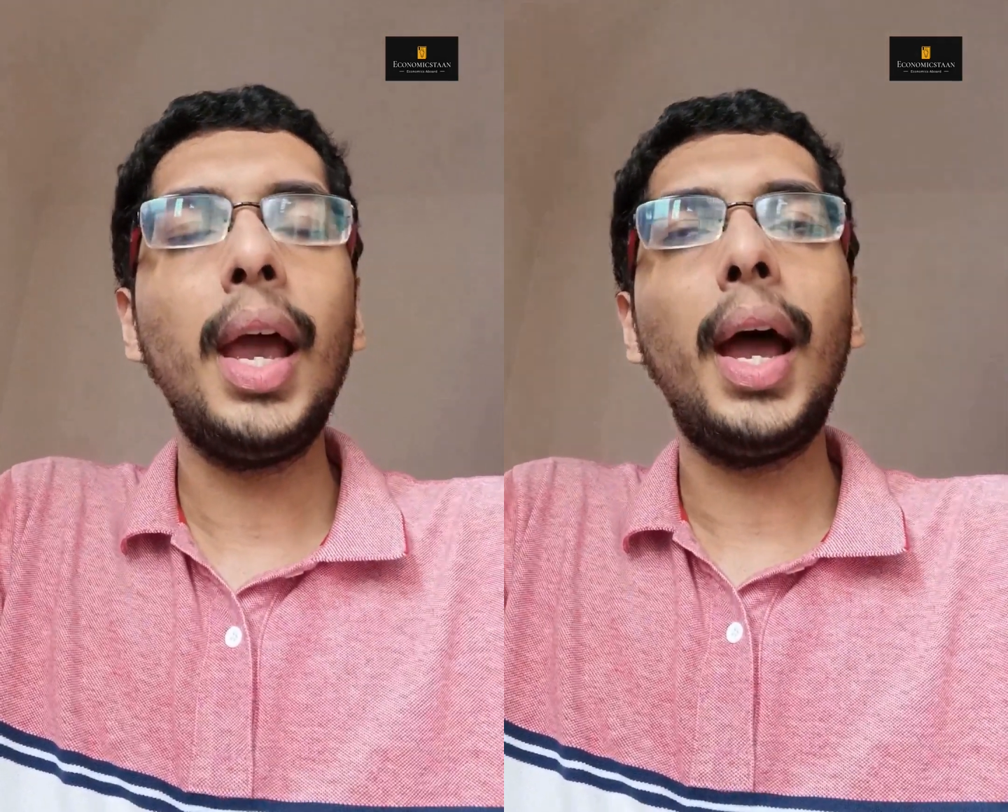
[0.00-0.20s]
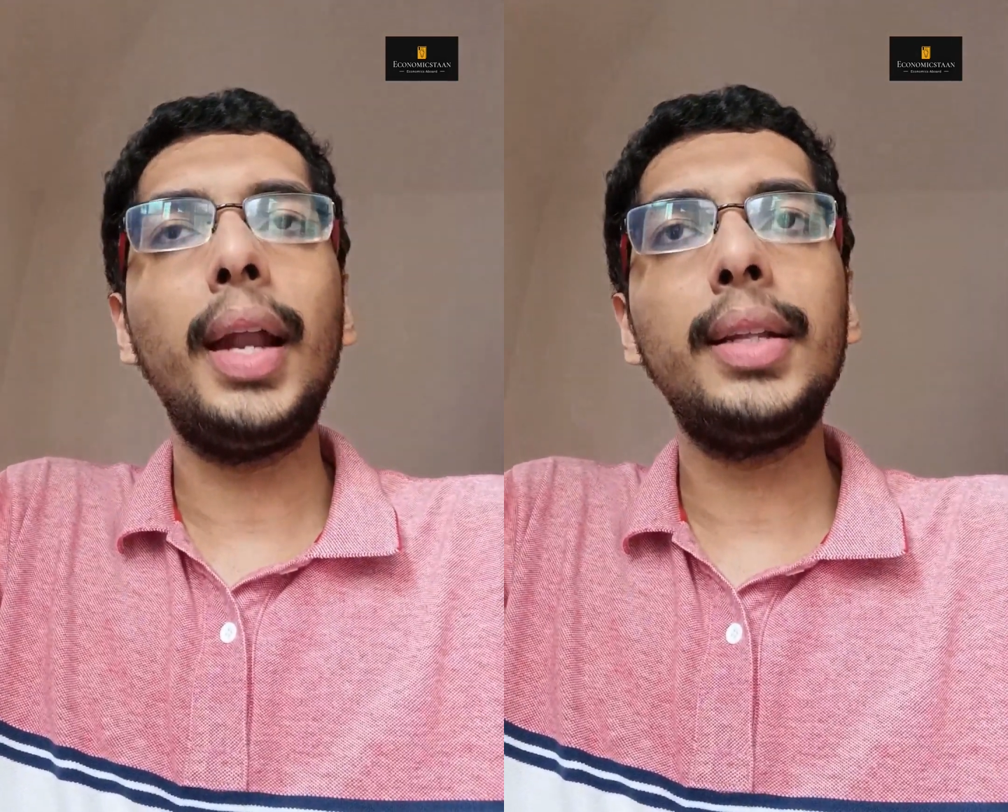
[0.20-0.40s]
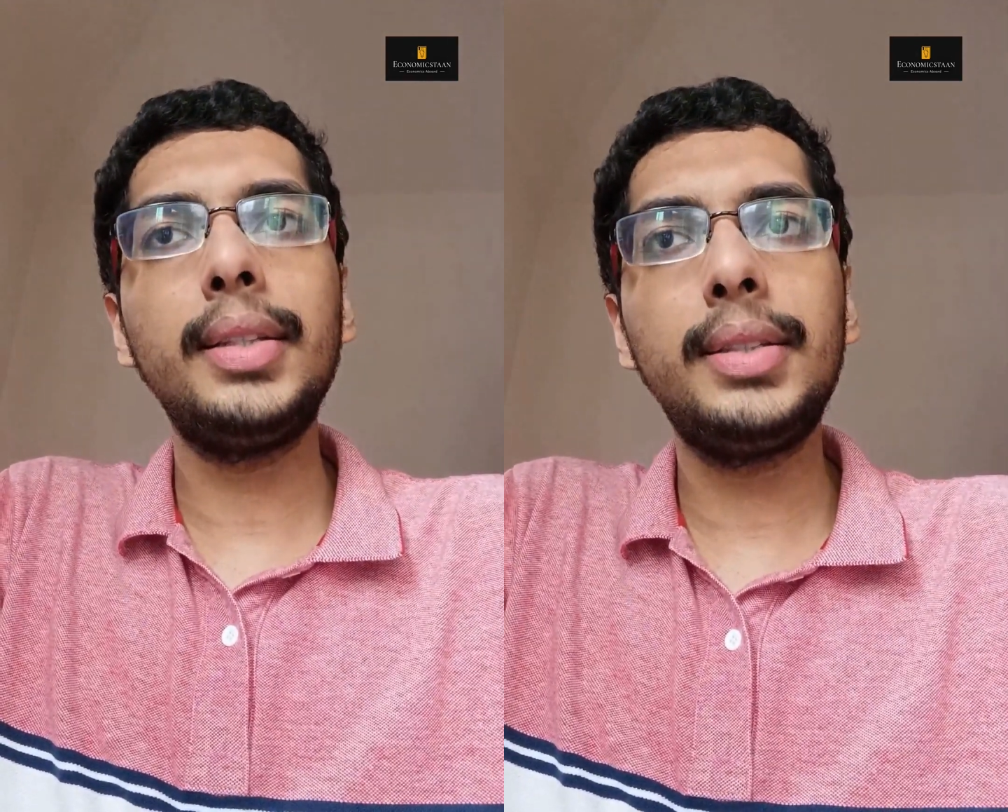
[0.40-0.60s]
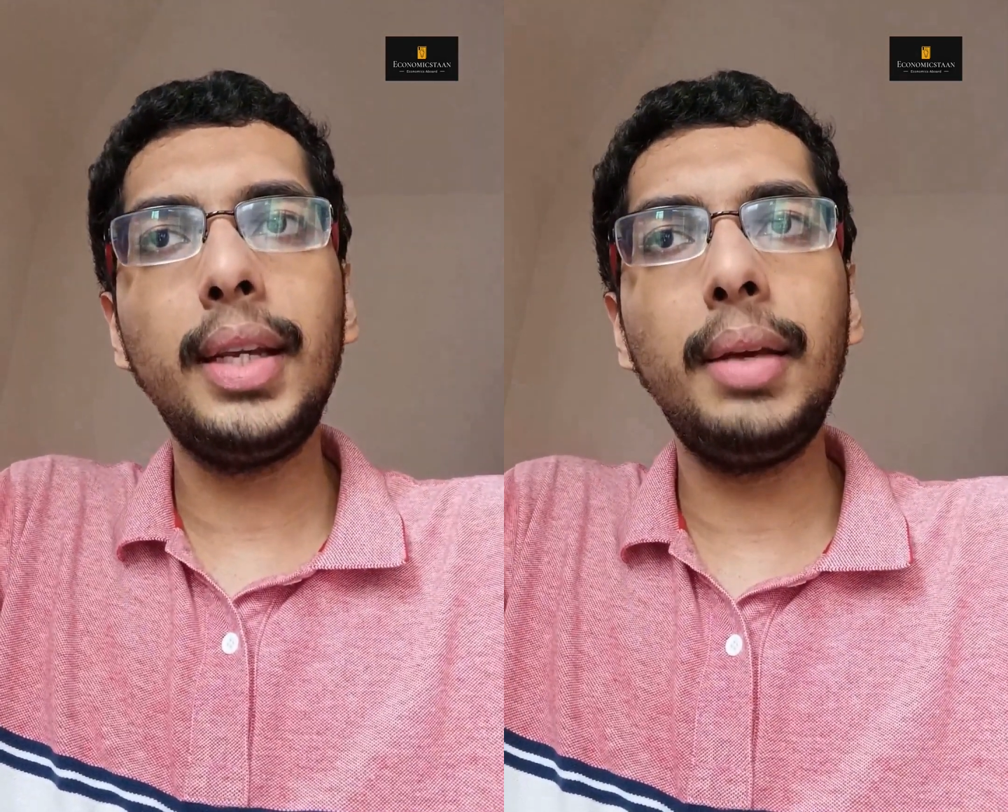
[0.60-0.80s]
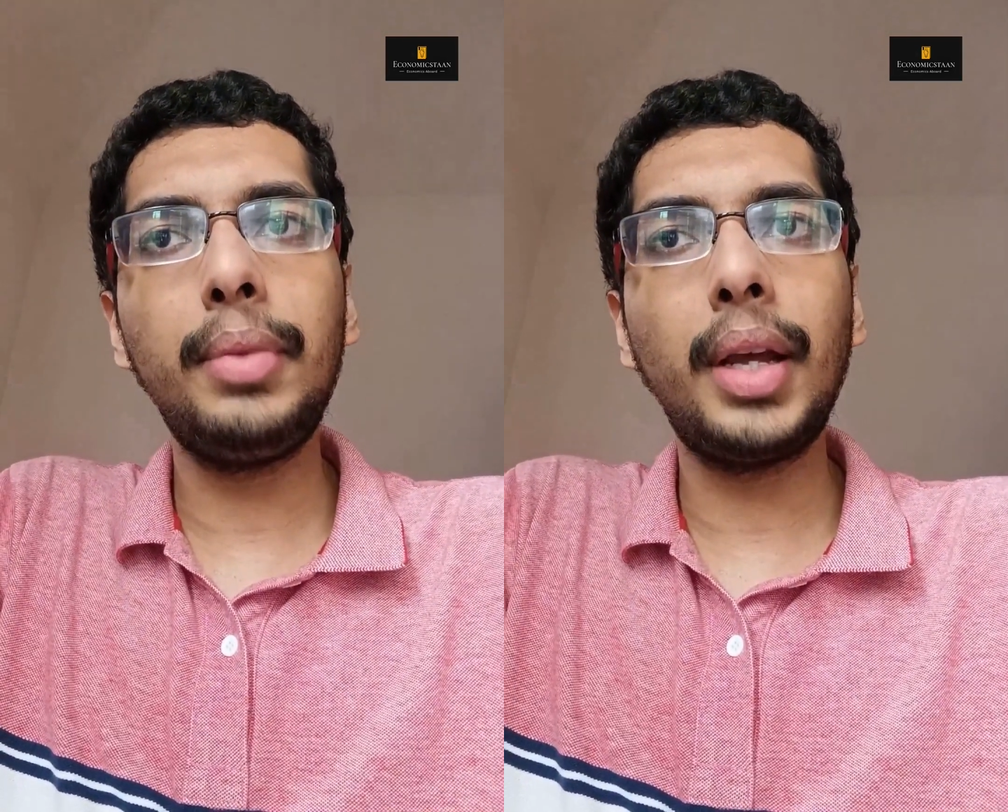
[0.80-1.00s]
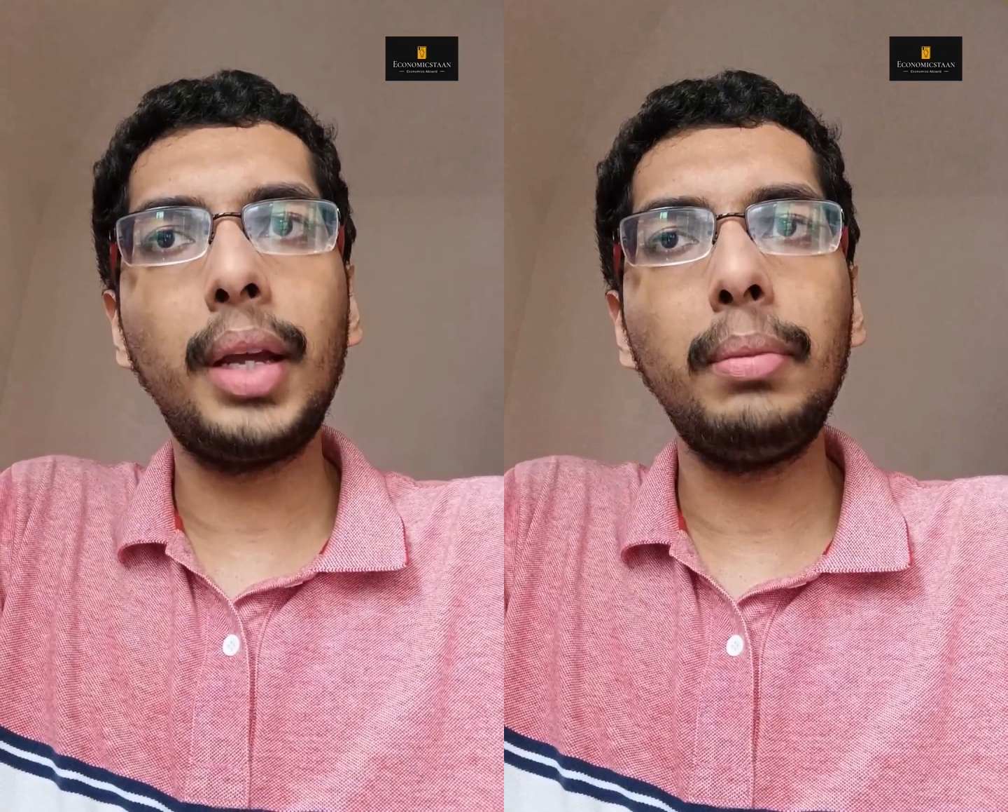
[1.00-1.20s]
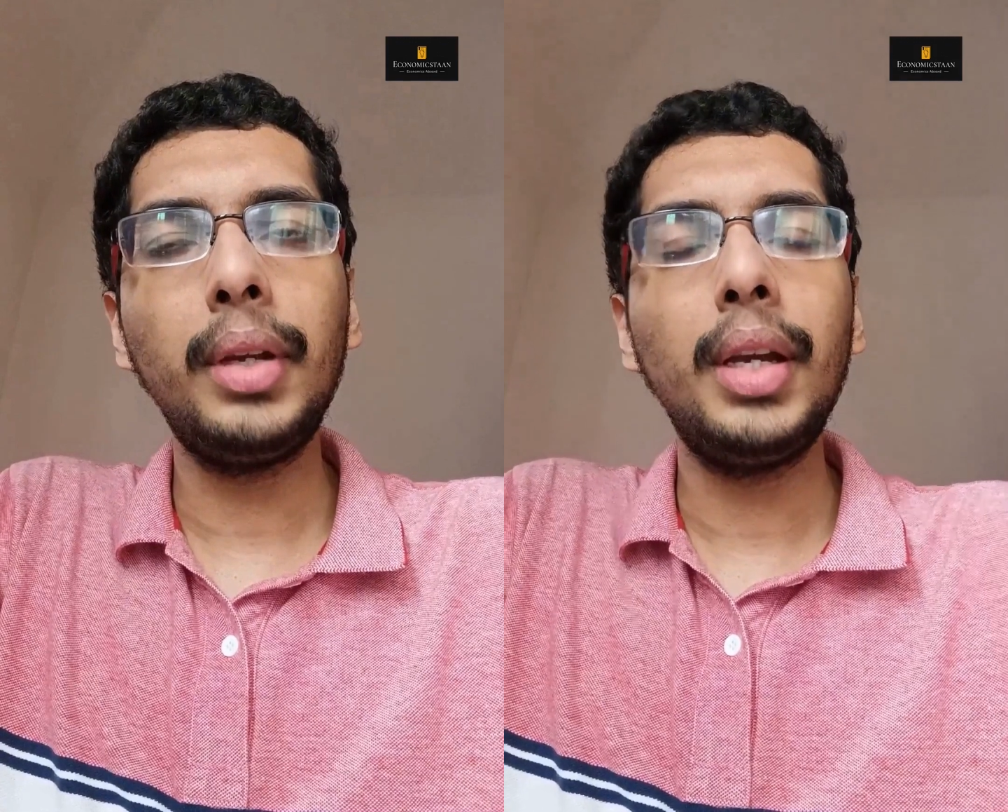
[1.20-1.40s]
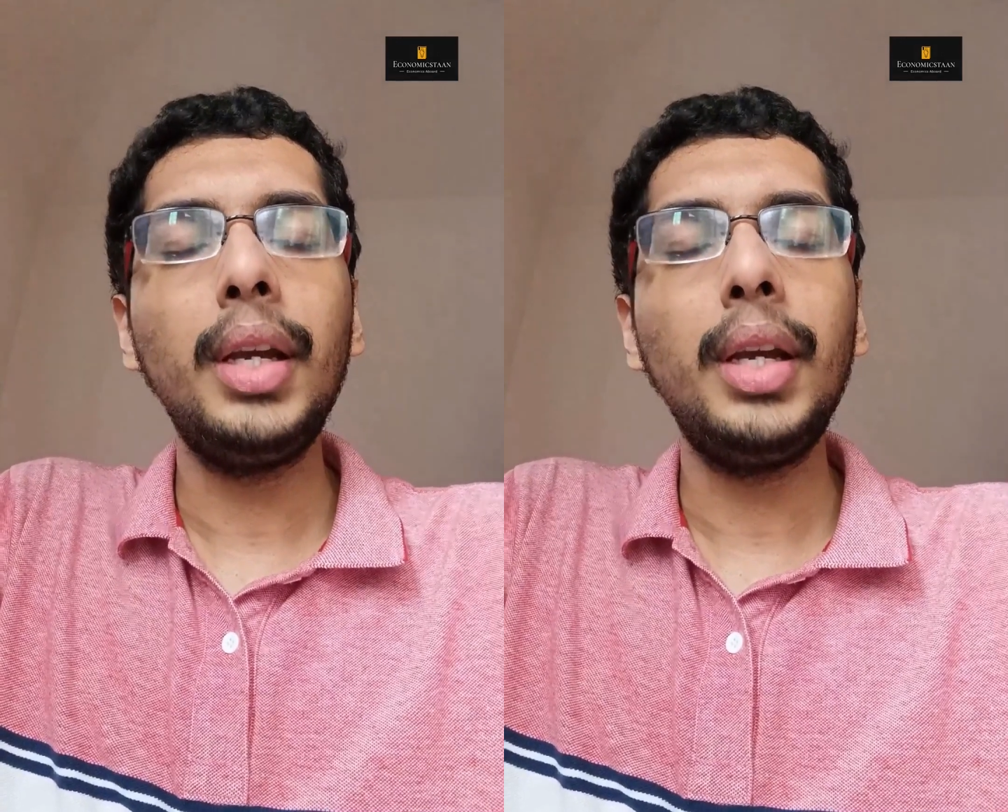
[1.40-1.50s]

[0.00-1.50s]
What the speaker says: And at the same time,